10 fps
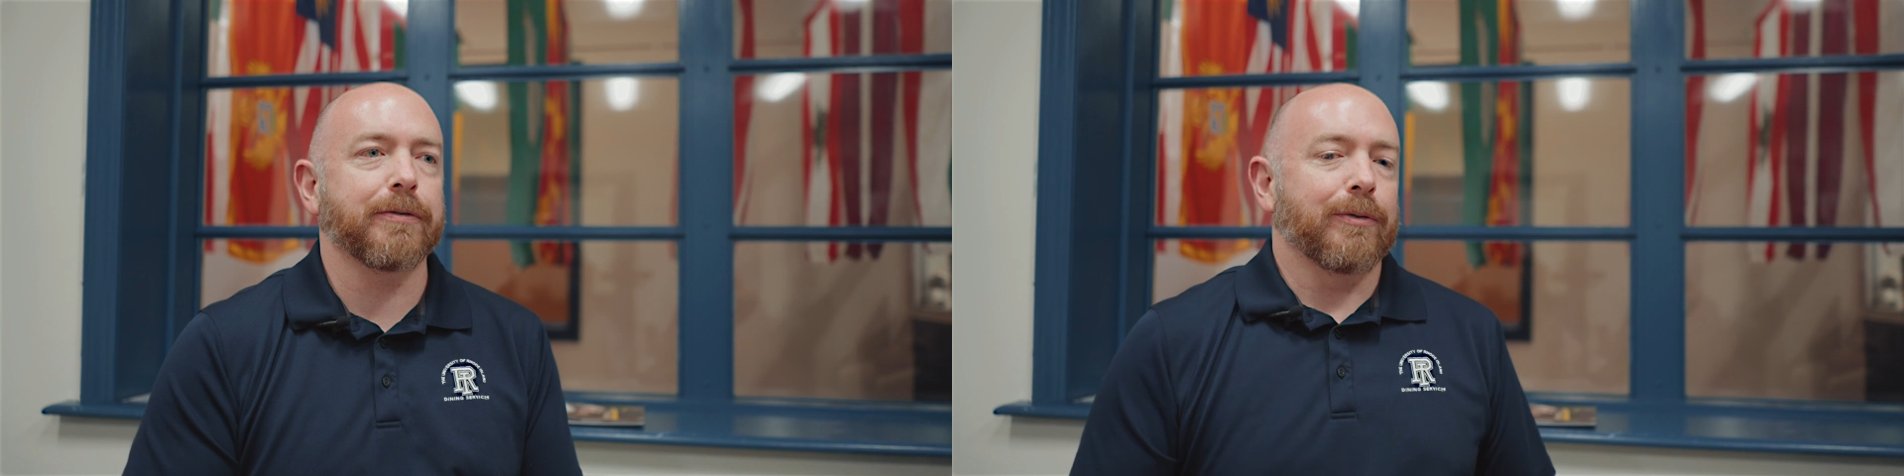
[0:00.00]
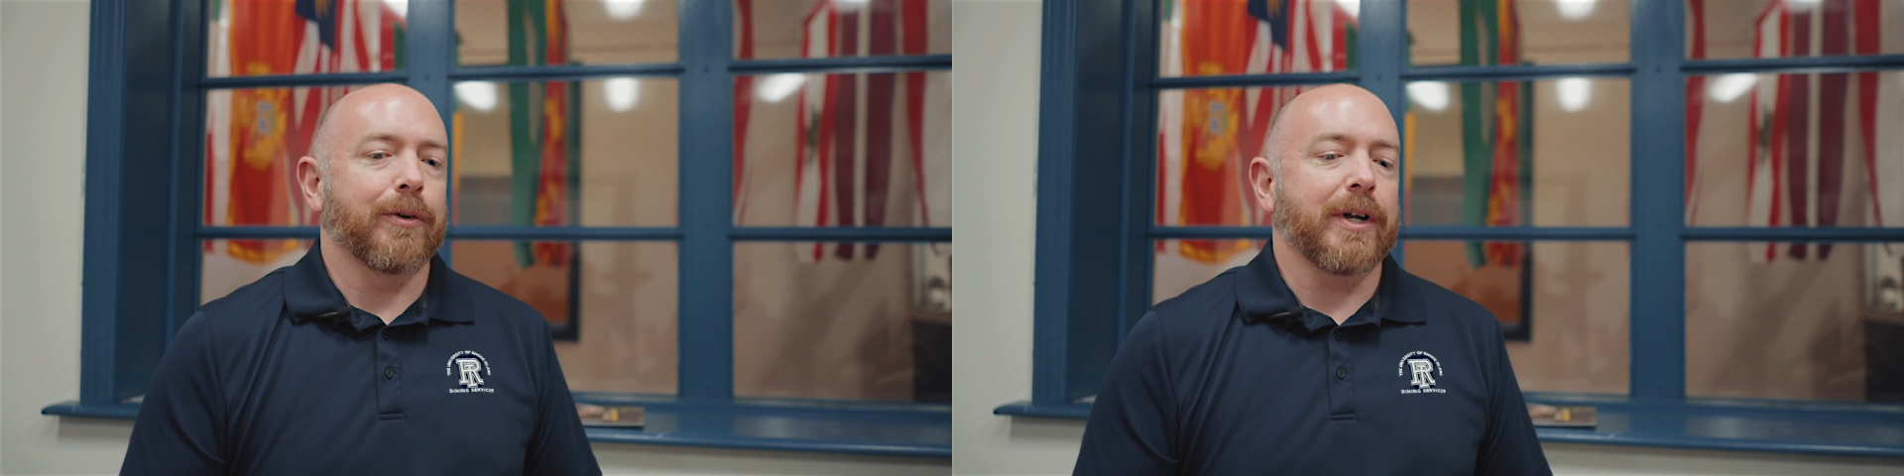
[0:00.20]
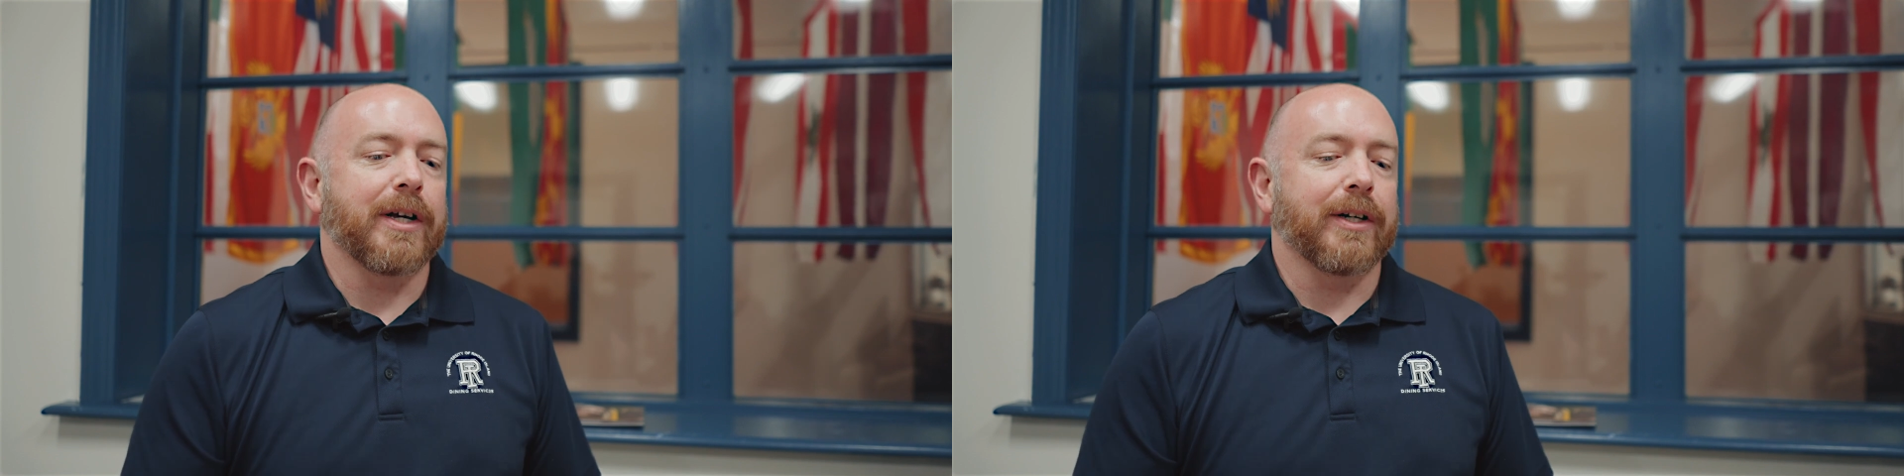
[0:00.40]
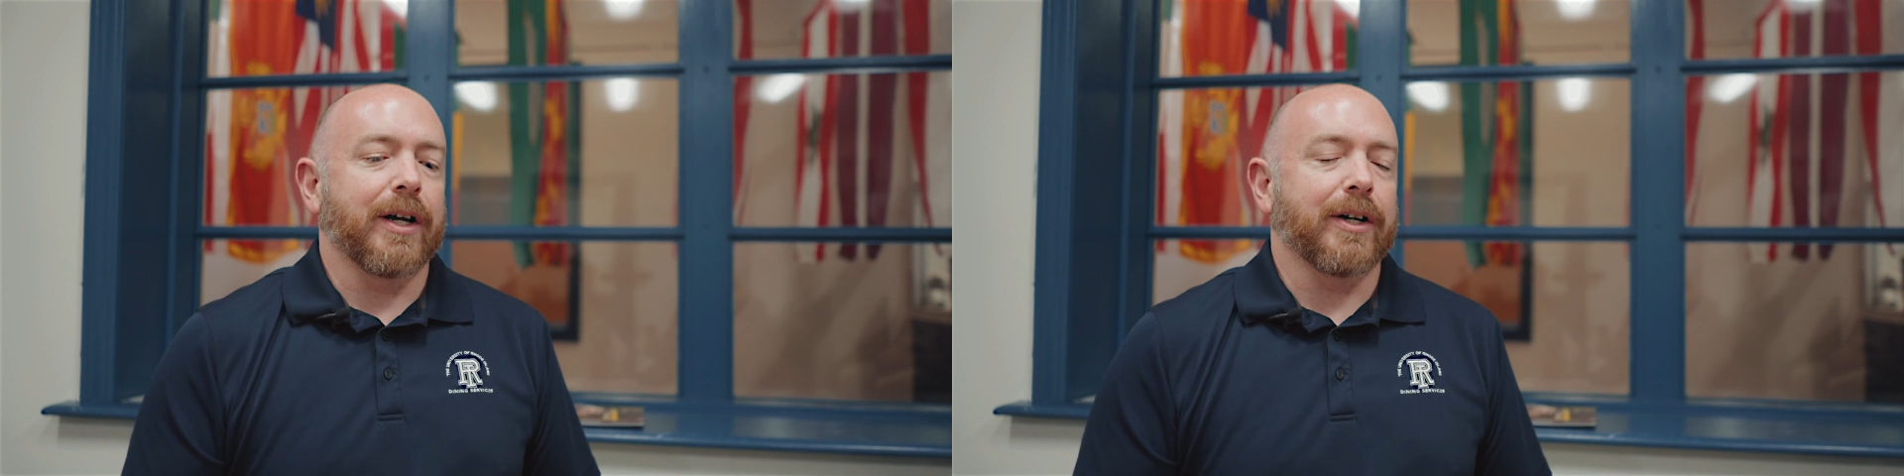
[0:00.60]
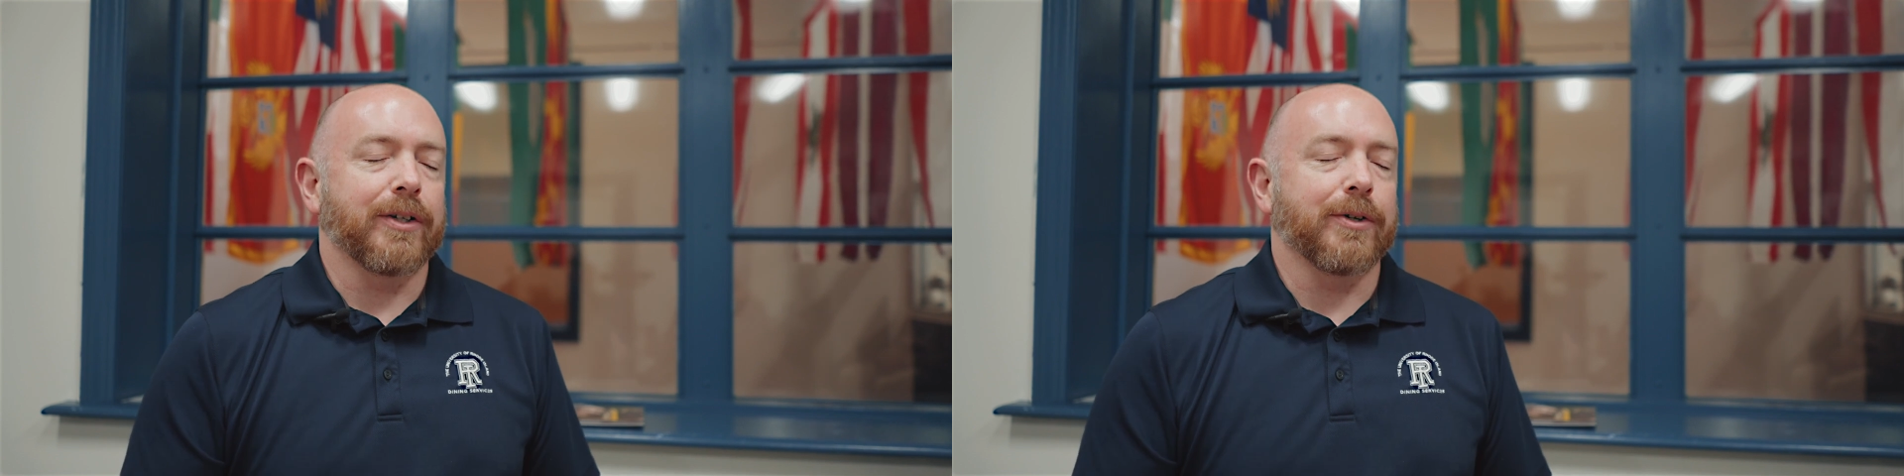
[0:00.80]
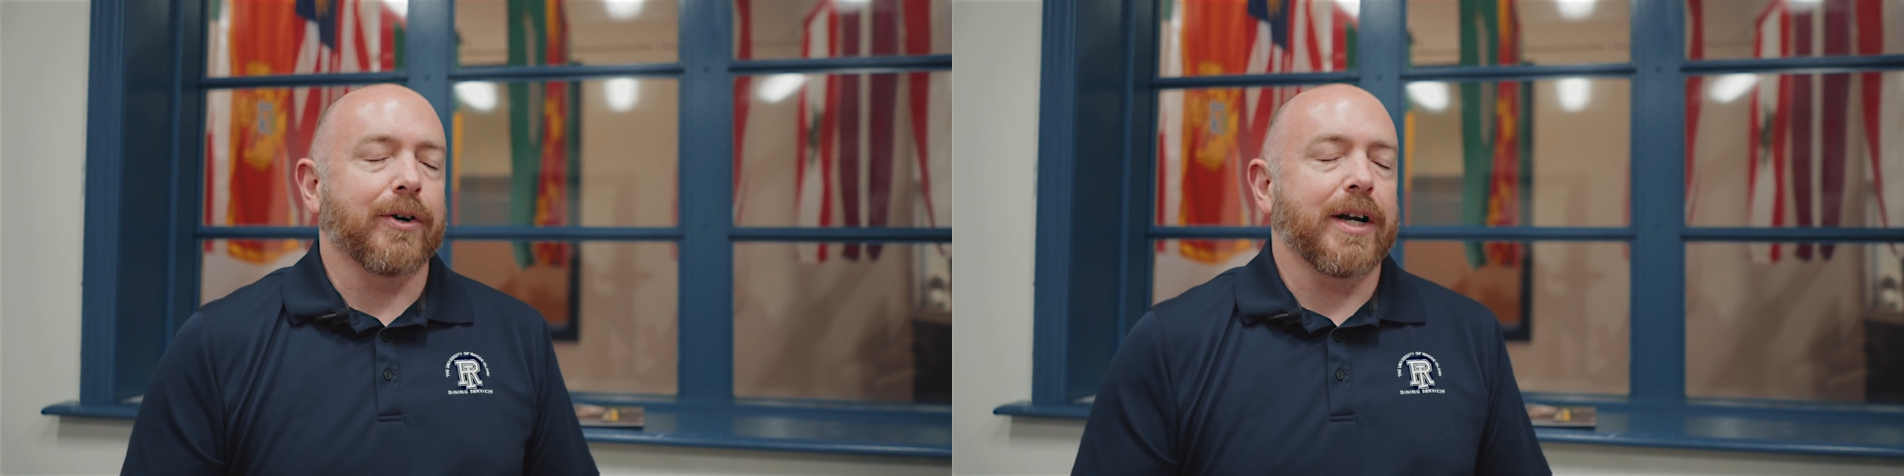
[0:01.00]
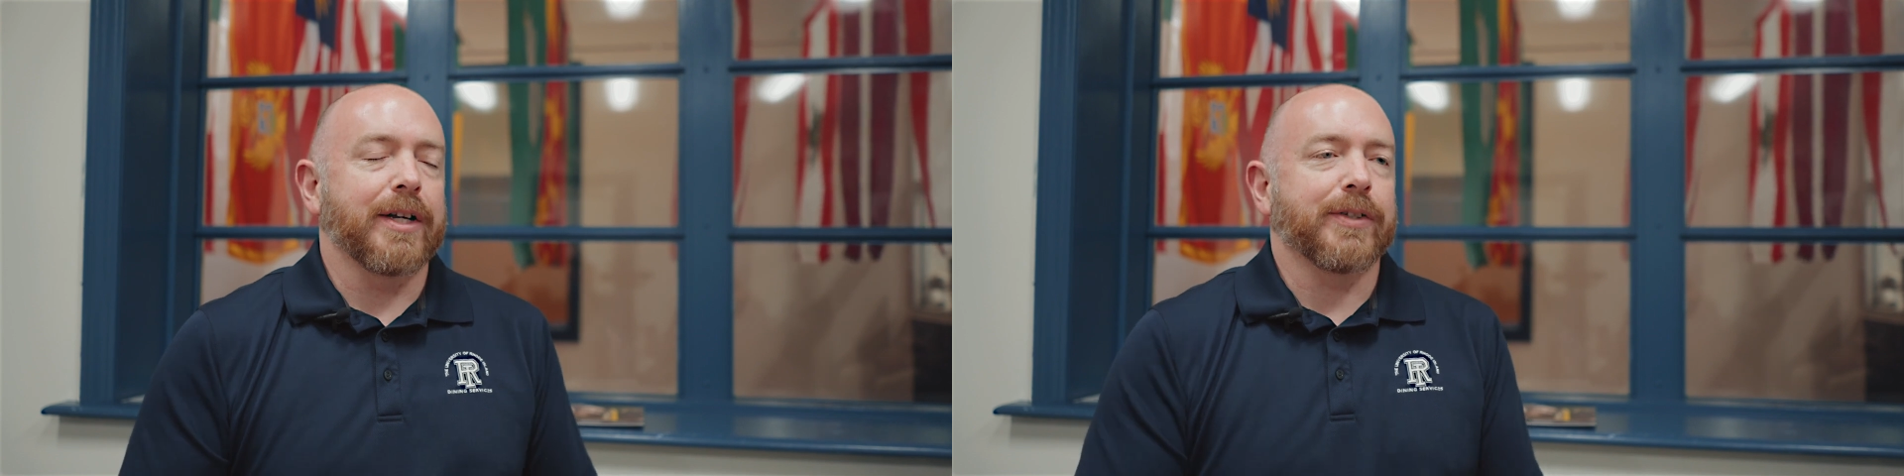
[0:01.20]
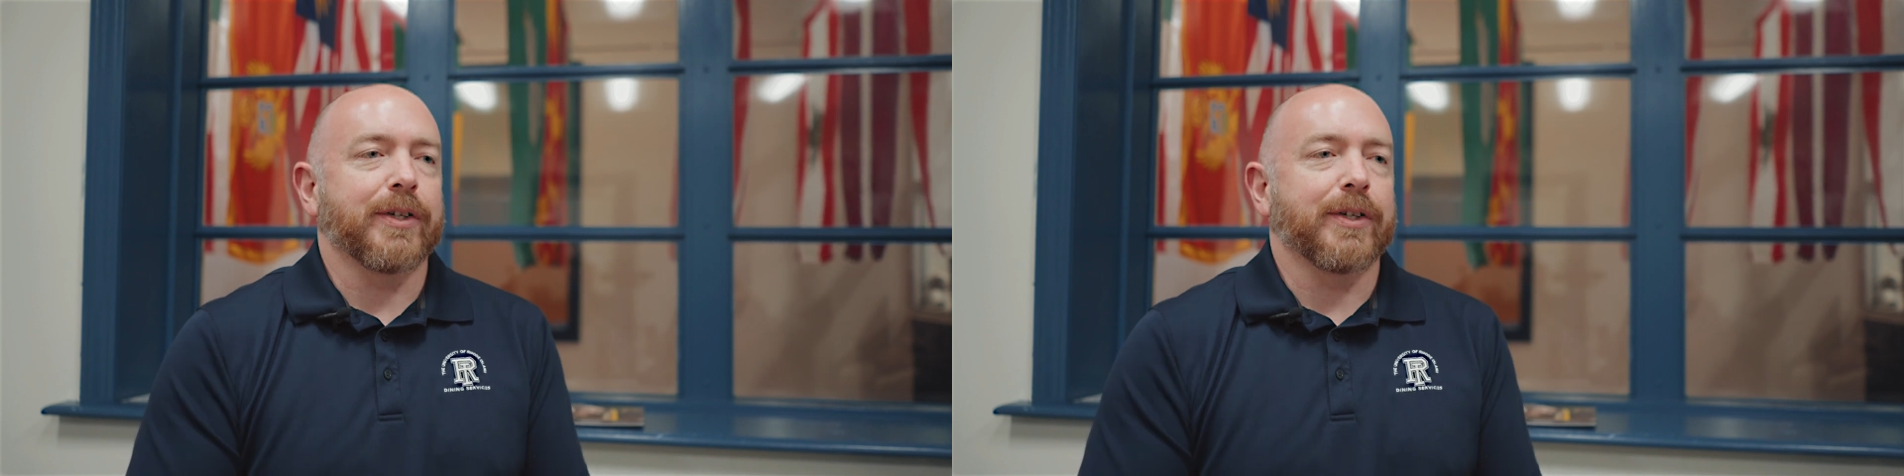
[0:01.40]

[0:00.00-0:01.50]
URI is